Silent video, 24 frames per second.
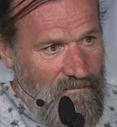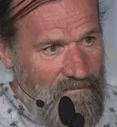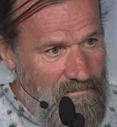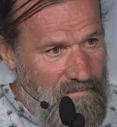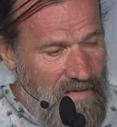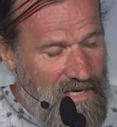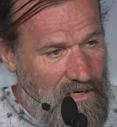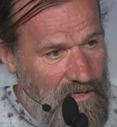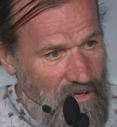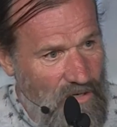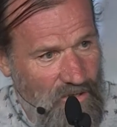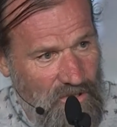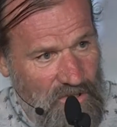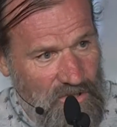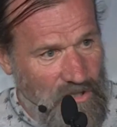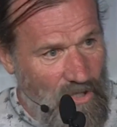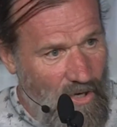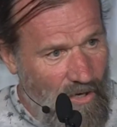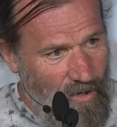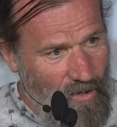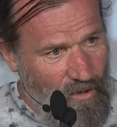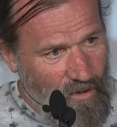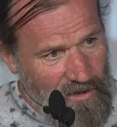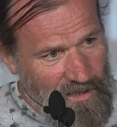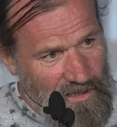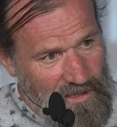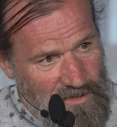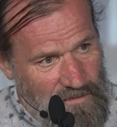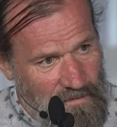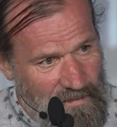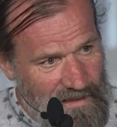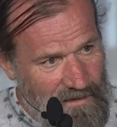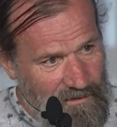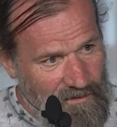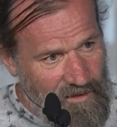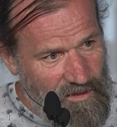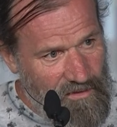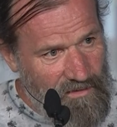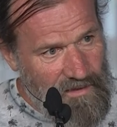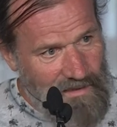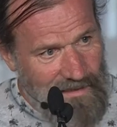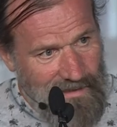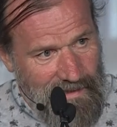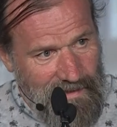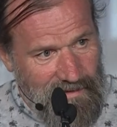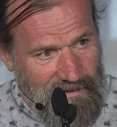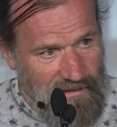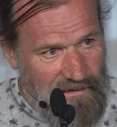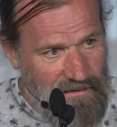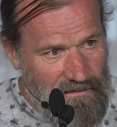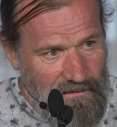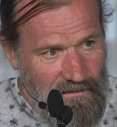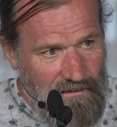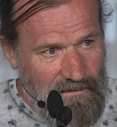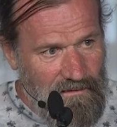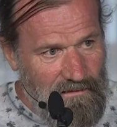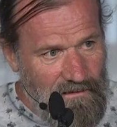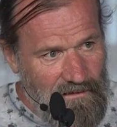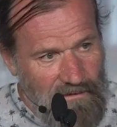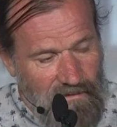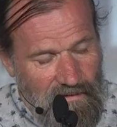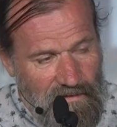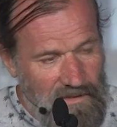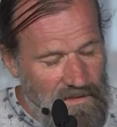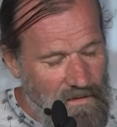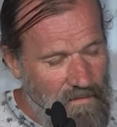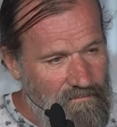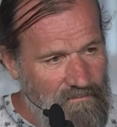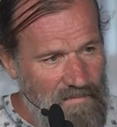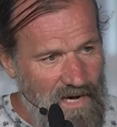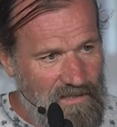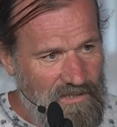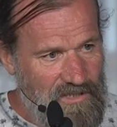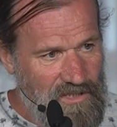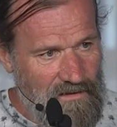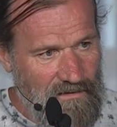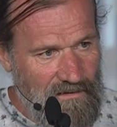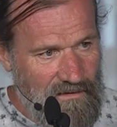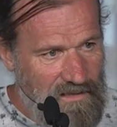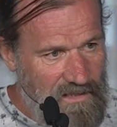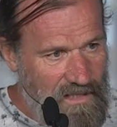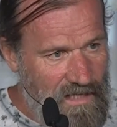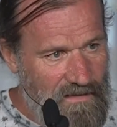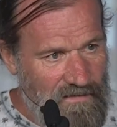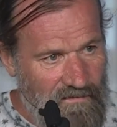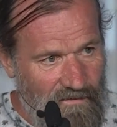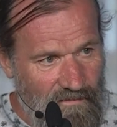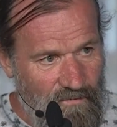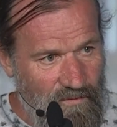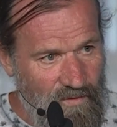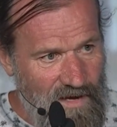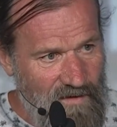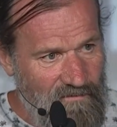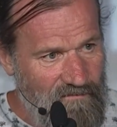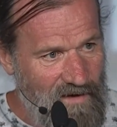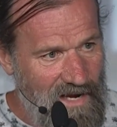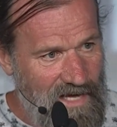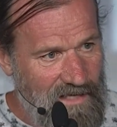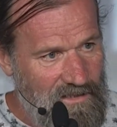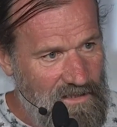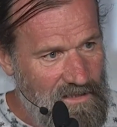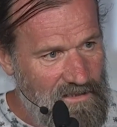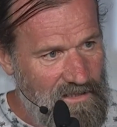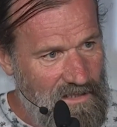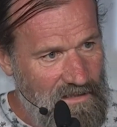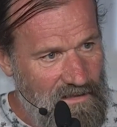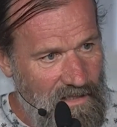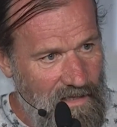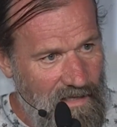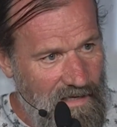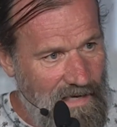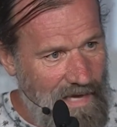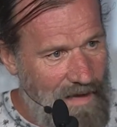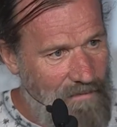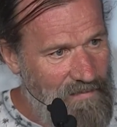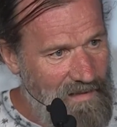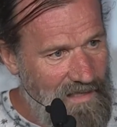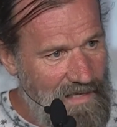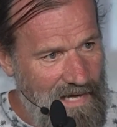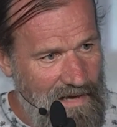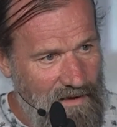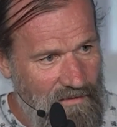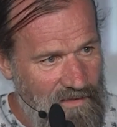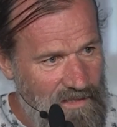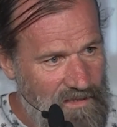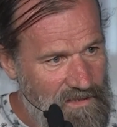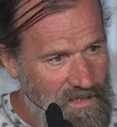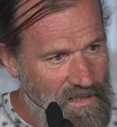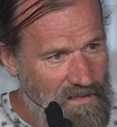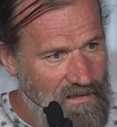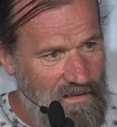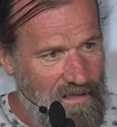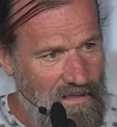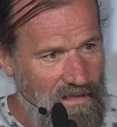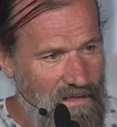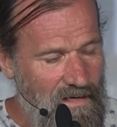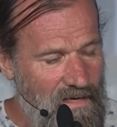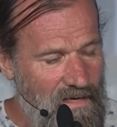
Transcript: because all these million little muscles and reflexes in the capillaries and